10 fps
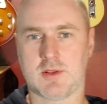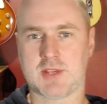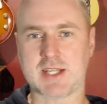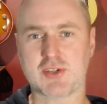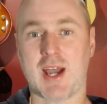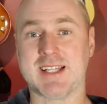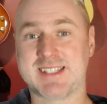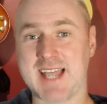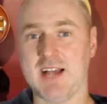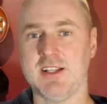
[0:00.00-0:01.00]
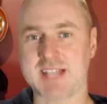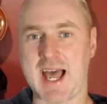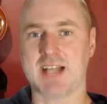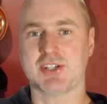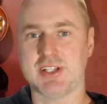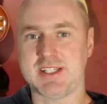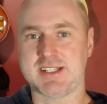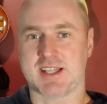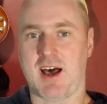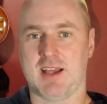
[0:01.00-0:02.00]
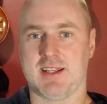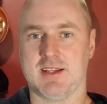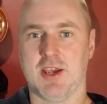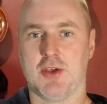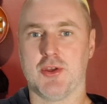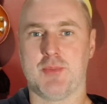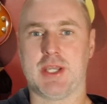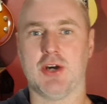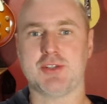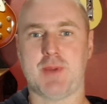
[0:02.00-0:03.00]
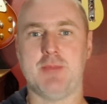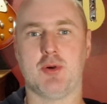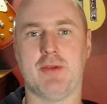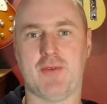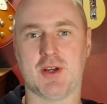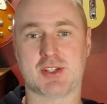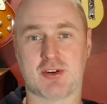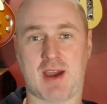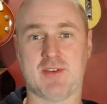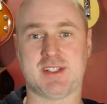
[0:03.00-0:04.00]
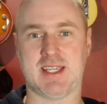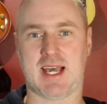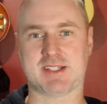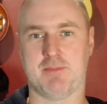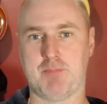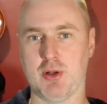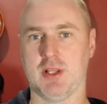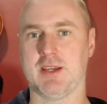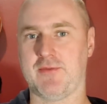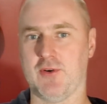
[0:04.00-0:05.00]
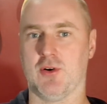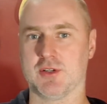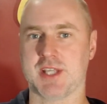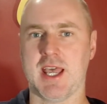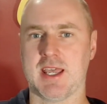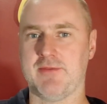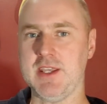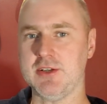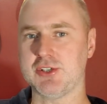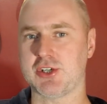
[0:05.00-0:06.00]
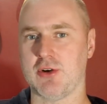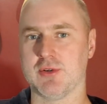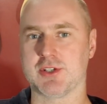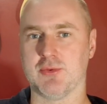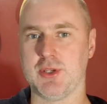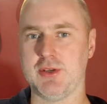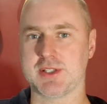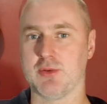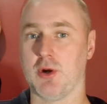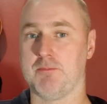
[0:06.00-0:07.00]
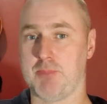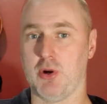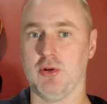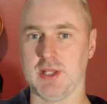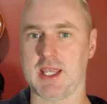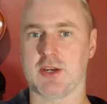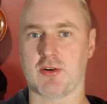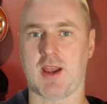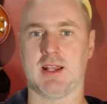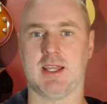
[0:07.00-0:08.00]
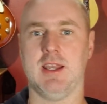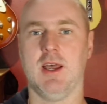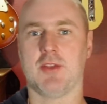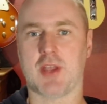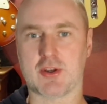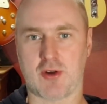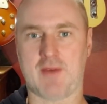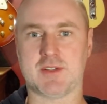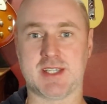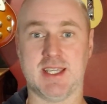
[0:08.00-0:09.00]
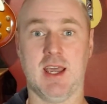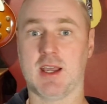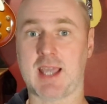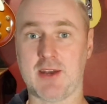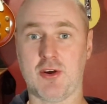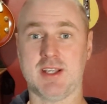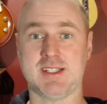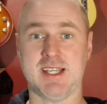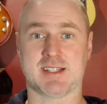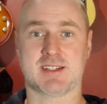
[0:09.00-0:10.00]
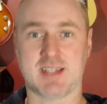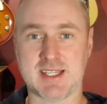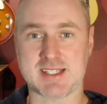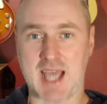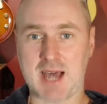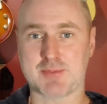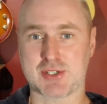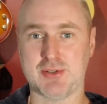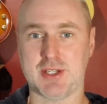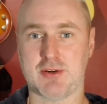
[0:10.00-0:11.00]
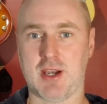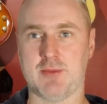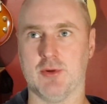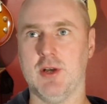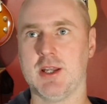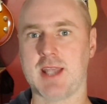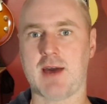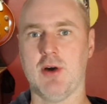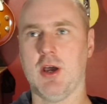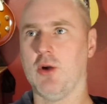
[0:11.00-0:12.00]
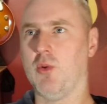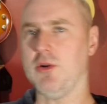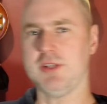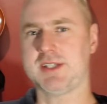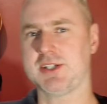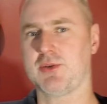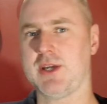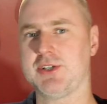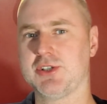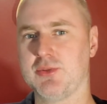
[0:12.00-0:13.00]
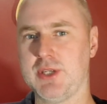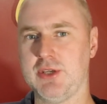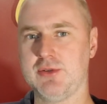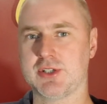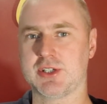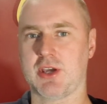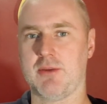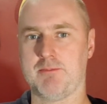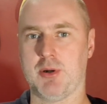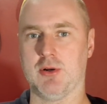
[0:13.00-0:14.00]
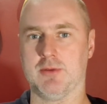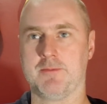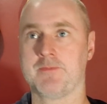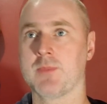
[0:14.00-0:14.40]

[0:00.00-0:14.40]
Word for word: That's right, Del has actually decided that because people refer to gravity as a pulling force, if he can show us that we're using the word pull incorrectly, then gravity cannot exist. It is absolutely incredible. Now, what other situations do we use the term pull?